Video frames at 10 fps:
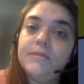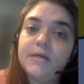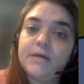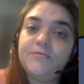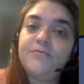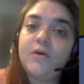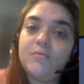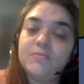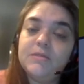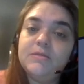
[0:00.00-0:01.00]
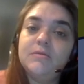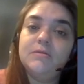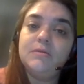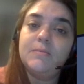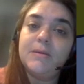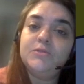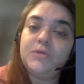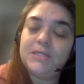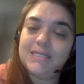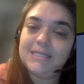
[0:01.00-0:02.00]
the forms, the
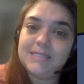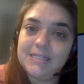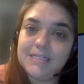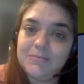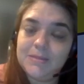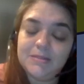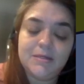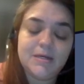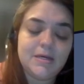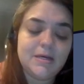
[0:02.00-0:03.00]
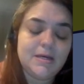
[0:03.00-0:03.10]
maturity assessment